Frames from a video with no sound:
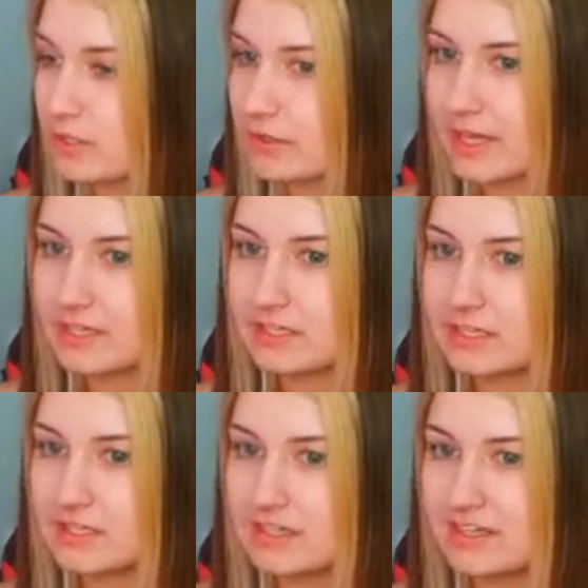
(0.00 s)
Okay.
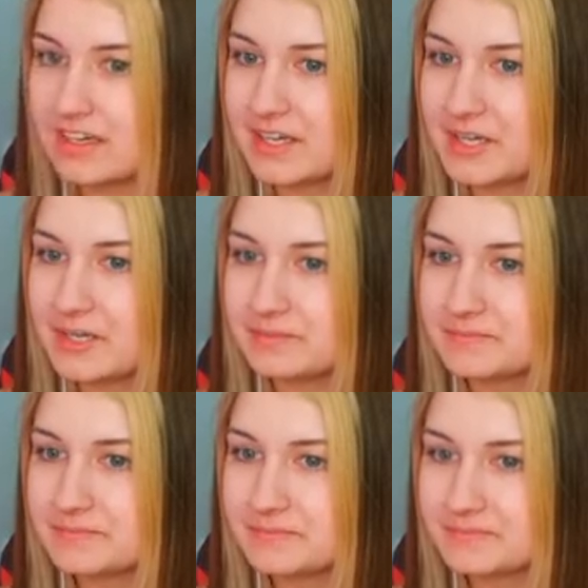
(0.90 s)

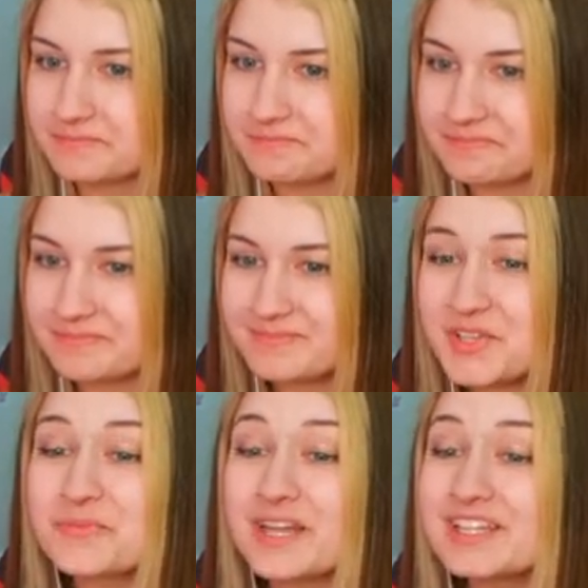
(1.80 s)
Um,
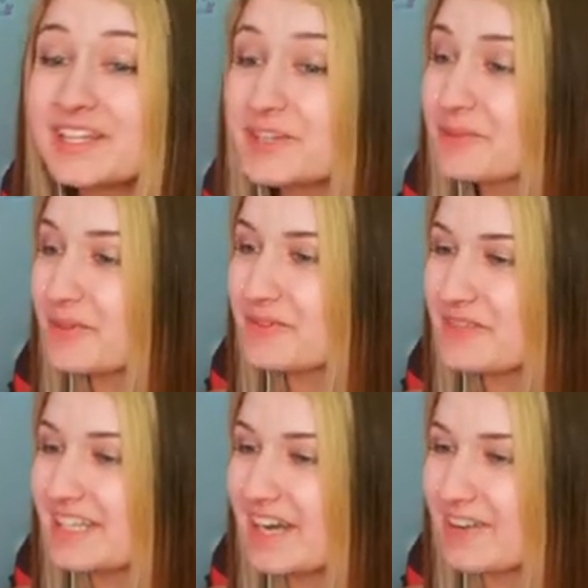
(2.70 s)
Red Leader, welcome
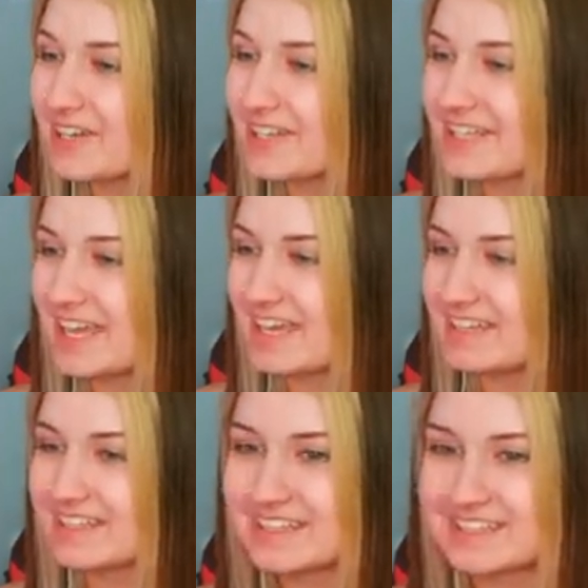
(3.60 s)
in. How are you today?